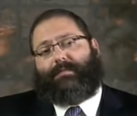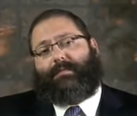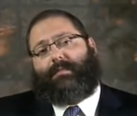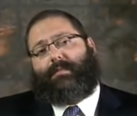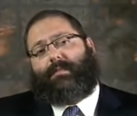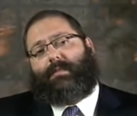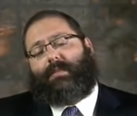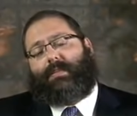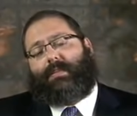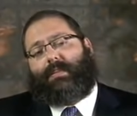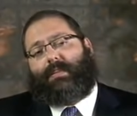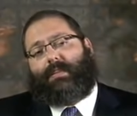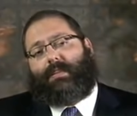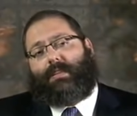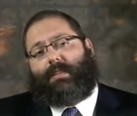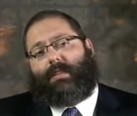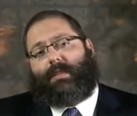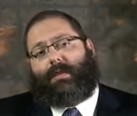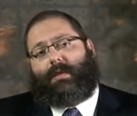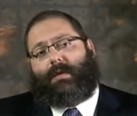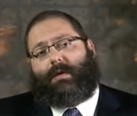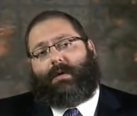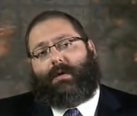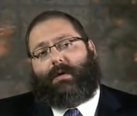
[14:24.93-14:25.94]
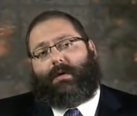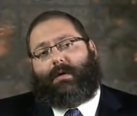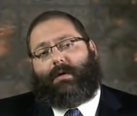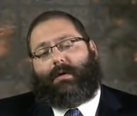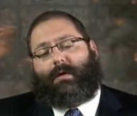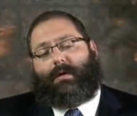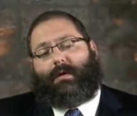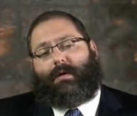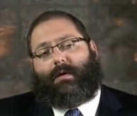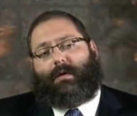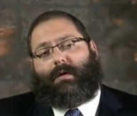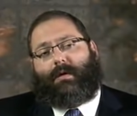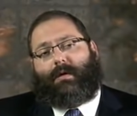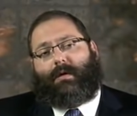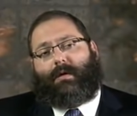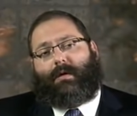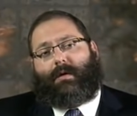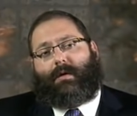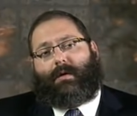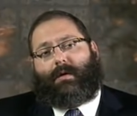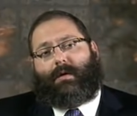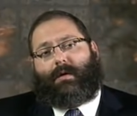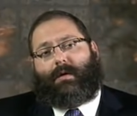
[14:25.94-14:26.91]

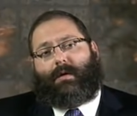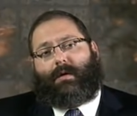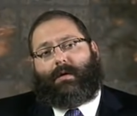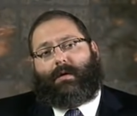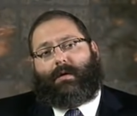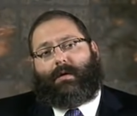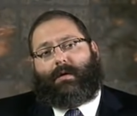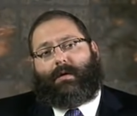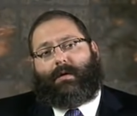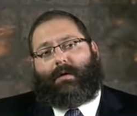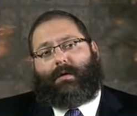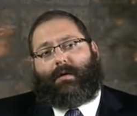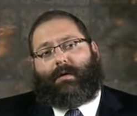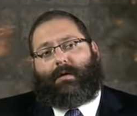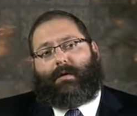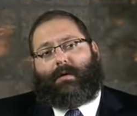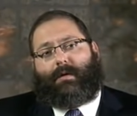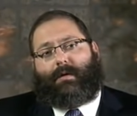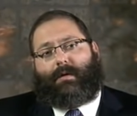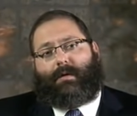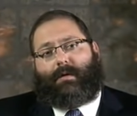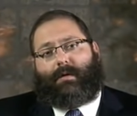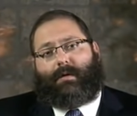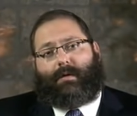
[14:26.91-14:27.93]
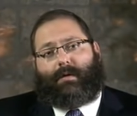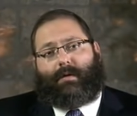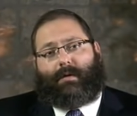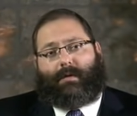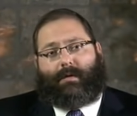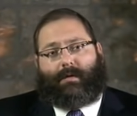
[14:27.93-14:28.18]
[no speech]